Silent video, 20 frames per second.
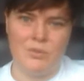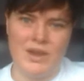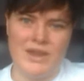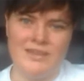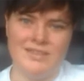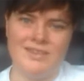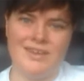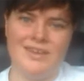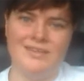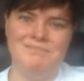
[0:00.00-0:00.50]

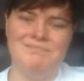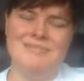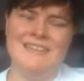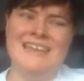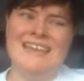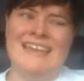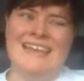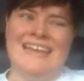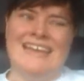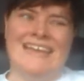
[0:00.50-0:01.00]
waiting
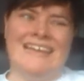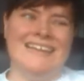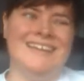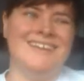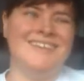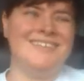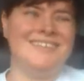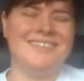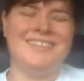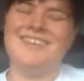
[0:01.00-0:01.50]

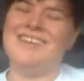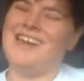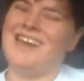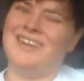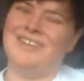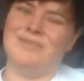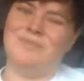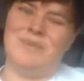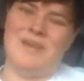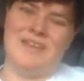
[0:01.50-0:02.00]
and just
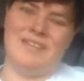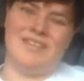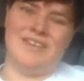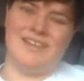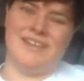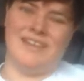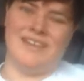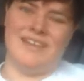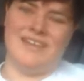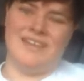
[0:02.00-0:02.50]
kind of
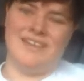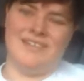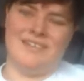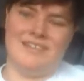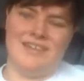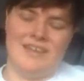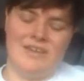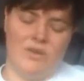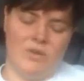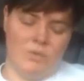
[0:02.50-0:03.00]
basically
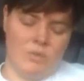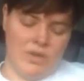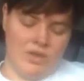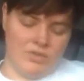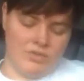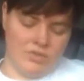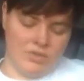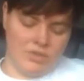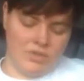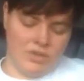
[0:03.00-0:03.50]
deal with